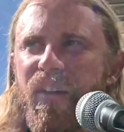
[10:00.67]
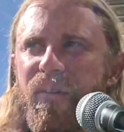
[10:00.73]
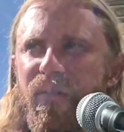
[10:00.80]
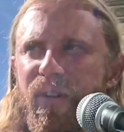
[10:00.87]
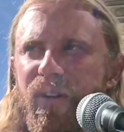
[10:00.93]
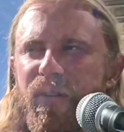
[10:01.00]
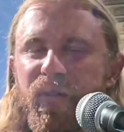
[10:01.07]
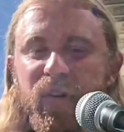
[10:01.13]

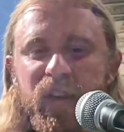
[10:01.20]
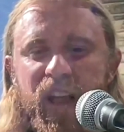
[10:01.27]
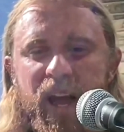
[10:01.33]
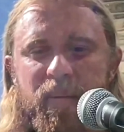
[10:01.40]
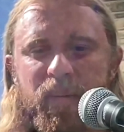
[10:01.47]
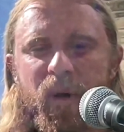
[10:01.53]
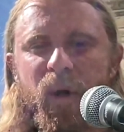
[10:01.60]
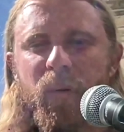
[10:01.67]
for
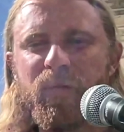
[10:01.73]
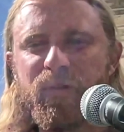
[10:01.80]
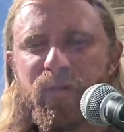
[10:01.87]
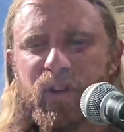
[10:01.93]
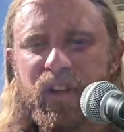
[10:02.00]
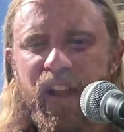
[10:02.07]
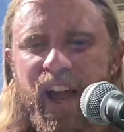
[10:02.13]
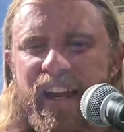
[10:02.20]
light bulbs,
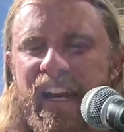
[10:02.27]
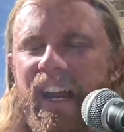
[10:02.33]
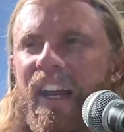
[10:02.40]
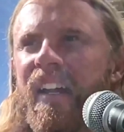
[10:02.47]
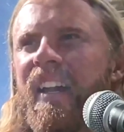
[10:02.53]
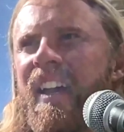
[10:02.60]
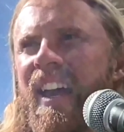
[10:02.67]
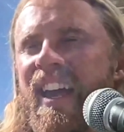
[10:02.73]
for lighting,
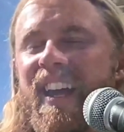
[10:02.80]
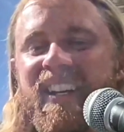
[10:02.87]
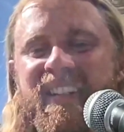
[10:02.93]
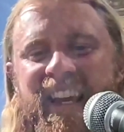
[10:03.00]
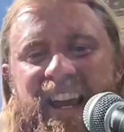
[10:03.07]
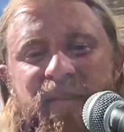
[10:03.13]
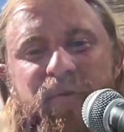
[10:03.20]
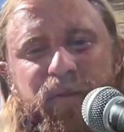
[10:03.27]
is
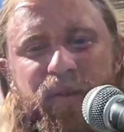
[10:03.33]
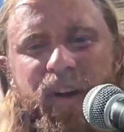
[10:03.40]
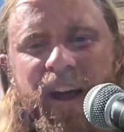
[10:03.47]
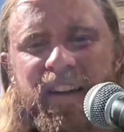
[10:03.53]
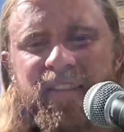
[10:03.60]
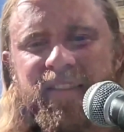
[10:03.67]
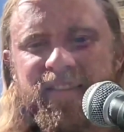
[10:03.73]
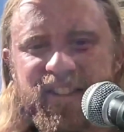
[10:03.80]

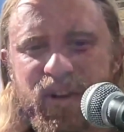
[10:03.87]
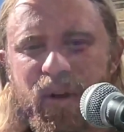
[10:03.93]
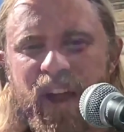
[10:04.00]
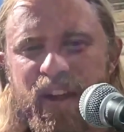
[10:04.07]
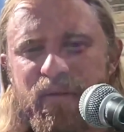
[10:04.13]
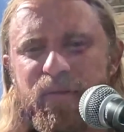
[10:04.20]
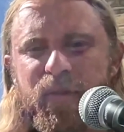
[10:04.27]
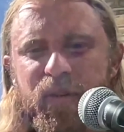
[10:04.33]
infrared. So
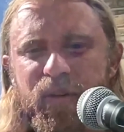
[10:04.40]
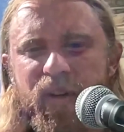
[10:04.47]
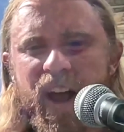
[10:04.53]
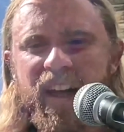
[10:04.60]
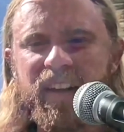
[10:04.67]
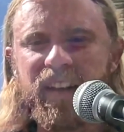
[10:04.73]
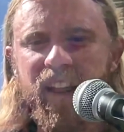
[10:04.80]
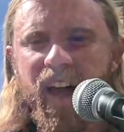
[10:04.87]

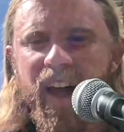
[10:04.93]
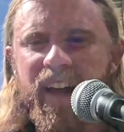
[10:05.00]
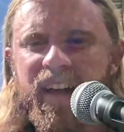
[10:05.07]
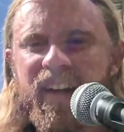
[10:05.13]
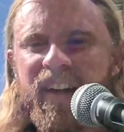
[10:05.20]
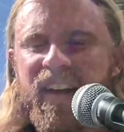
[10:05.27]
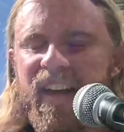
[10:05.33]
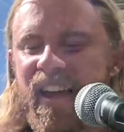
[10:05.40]
infrared light
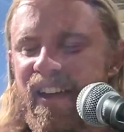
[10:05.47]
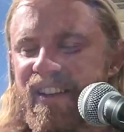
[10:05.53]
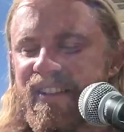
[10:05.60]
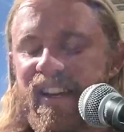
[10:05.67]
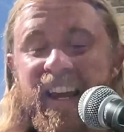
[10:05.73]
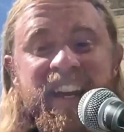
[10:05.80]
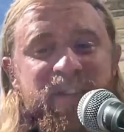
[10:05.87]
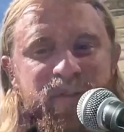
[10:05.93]
is
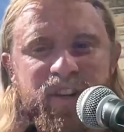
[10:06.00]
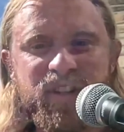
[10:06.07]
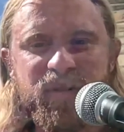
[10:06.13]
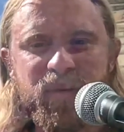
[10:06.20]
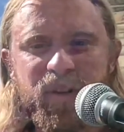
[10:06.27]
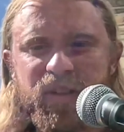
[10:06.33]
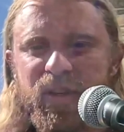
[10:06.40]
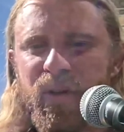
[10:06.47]

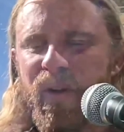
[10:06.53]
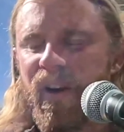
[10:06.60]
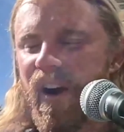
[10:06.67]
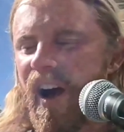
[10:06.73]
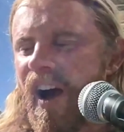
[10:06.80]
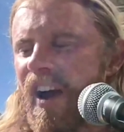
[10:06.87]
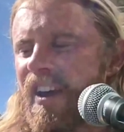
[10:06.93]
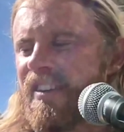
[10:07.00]
invisible to our
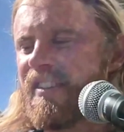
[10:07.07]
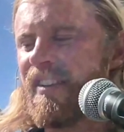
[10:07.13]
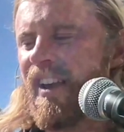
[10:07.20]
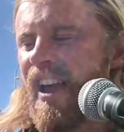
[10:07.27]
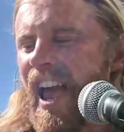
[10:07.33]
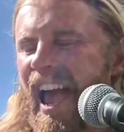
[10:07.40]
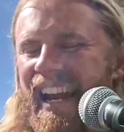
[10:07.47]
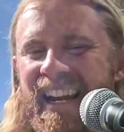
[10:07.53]
eyes,
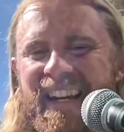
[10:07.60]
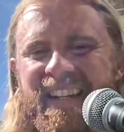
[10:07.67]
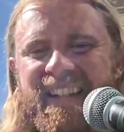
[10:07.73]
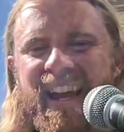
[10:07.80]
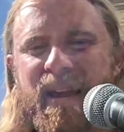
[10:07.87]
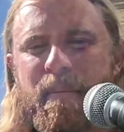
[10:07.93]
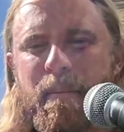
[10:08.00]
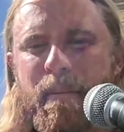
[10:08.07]
and it is
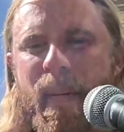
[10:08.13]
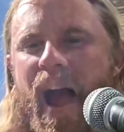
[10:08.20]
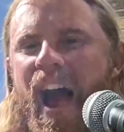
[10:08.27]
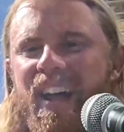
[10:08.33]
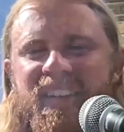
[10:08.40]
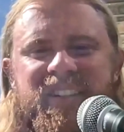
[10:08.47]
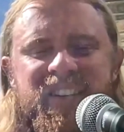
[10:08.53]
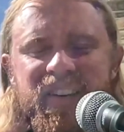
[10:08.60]
a
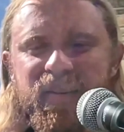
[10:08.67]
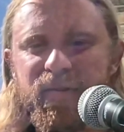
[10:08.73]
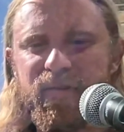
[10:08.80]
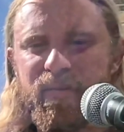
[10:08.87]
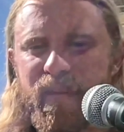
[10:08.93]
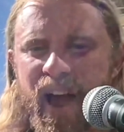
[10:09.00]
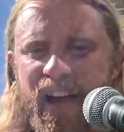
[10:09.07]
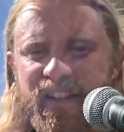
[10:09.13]
massive,
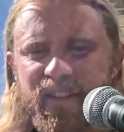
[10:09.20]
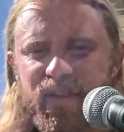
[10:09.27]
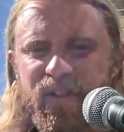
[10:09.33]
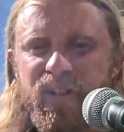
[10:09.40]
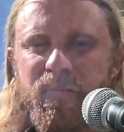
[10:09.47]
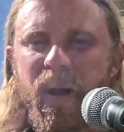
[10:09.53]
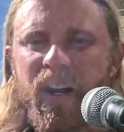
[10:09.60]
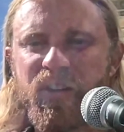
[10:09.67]
massive
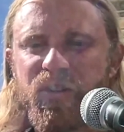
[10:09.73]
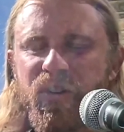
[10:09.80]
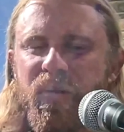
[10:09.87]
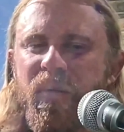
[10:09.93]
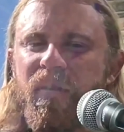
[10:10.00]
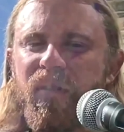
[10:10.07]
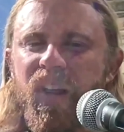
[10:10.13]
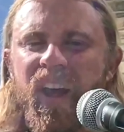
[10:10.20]
spectrum
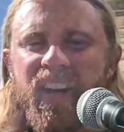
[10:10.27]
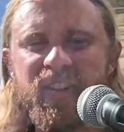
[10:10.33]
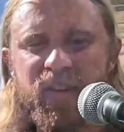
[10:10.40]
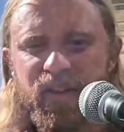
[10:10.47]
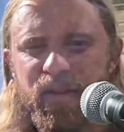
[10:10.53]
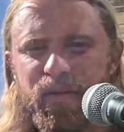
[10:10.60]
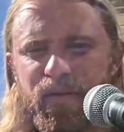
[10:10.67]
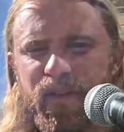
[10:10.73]
of light. So
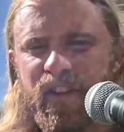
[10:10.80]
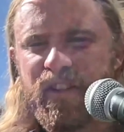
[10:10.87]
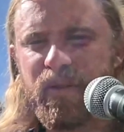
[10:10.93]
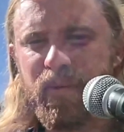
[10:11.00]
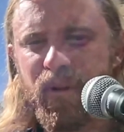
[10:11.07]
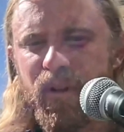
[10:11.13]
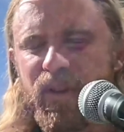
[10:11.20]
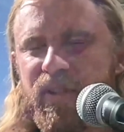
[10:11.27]
the
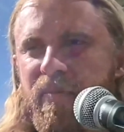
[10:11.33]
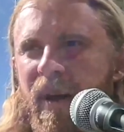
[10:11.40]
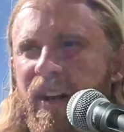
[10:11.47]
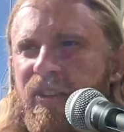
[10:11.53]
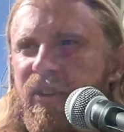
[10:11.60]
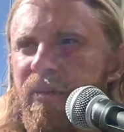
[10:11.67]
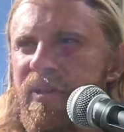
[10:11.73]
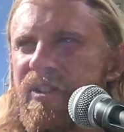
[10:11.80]
visible
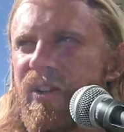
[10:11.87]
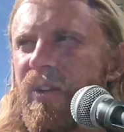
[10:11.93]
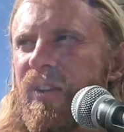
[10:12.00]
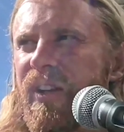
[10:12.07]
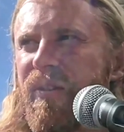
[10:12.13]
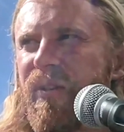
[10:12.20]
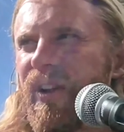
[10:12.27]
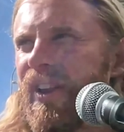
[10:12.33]
spectrum is
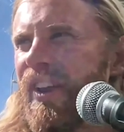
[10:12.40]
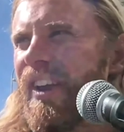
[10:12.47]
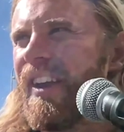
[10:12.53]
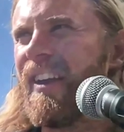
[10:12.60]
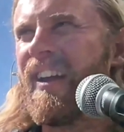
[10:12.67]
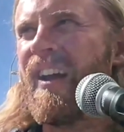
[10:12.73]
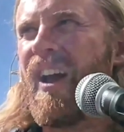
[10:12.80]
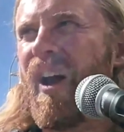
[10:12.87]
only really
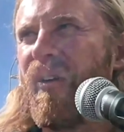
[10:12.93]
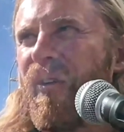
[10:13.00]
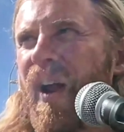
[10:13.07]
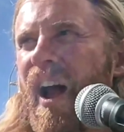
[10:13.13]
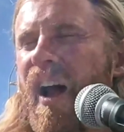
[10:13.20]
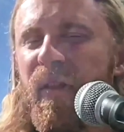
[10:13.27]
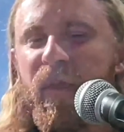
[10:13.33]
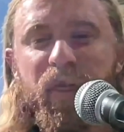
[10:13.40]

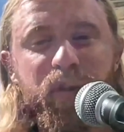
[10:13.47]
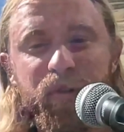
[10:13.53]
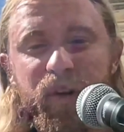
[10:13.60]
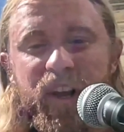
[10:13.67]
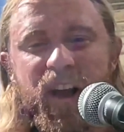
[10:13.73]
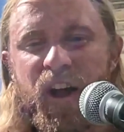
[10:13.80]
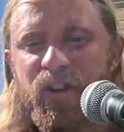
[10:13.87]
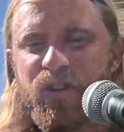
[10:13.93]
around
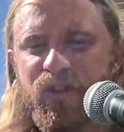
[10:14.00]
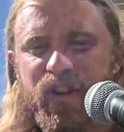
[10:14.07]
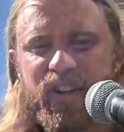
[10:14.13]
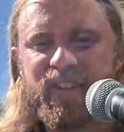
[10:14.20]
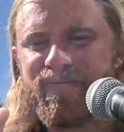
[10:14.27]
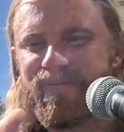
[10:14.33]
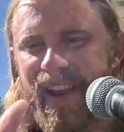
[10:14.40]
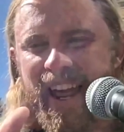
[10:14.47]
300
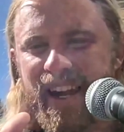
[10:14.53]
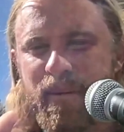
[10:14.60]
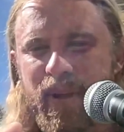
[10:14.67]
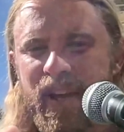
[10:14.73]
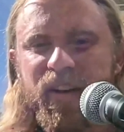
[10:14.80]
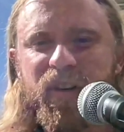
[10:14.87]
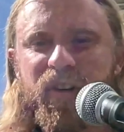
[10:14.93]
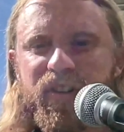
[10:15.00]

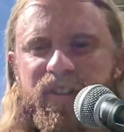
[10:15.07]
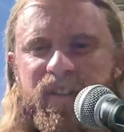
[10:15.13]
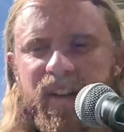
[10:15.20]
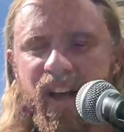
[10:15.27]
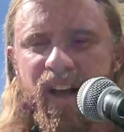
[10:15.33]
nanometers